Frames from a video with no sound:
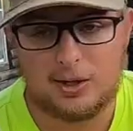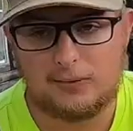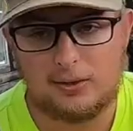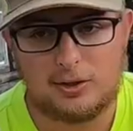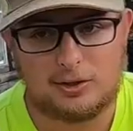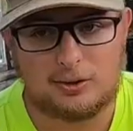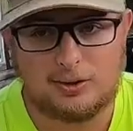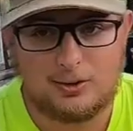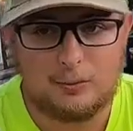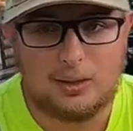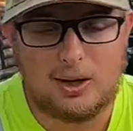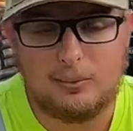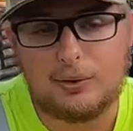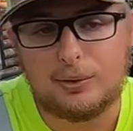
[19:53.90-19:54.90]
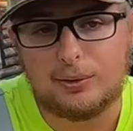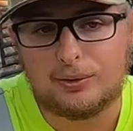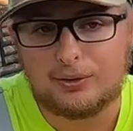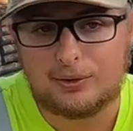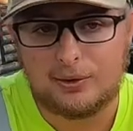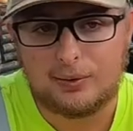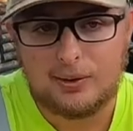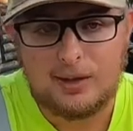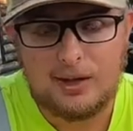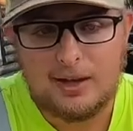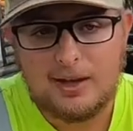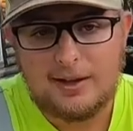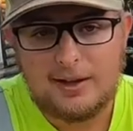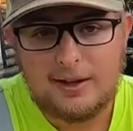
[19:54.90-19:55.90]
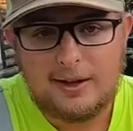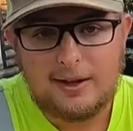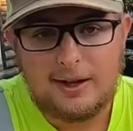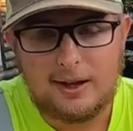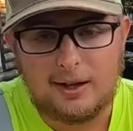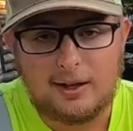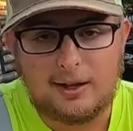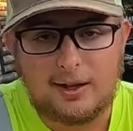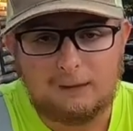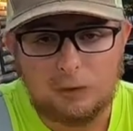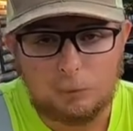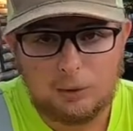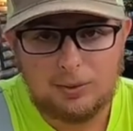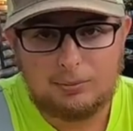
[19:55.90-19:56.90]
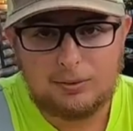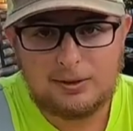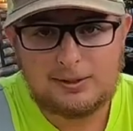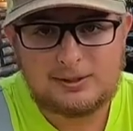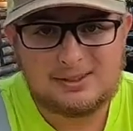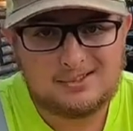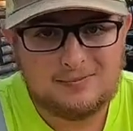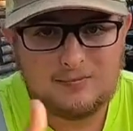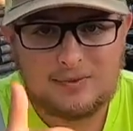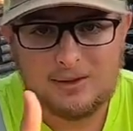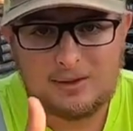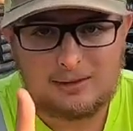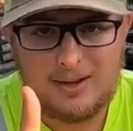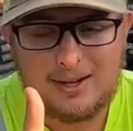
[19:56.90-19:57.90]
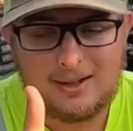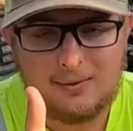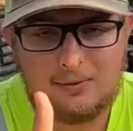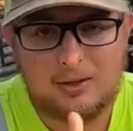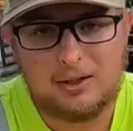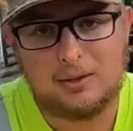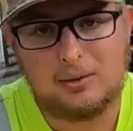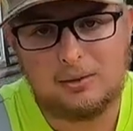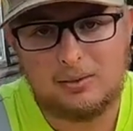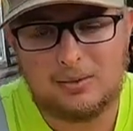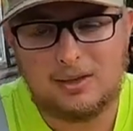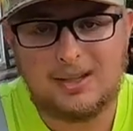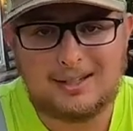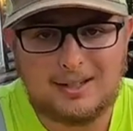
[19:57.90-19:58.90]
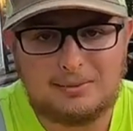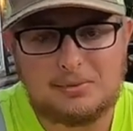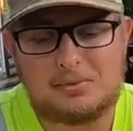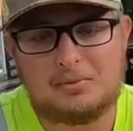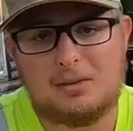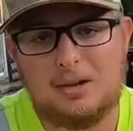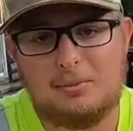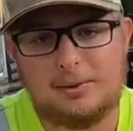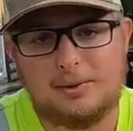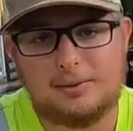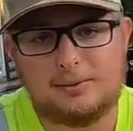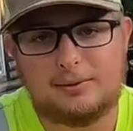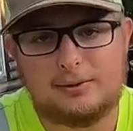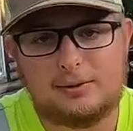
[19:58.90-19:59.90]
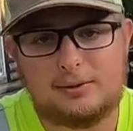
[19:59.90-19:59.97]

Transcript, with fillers: jig fishing and what I'm doing. So uh, if you would, please like the video, hit that subscribe button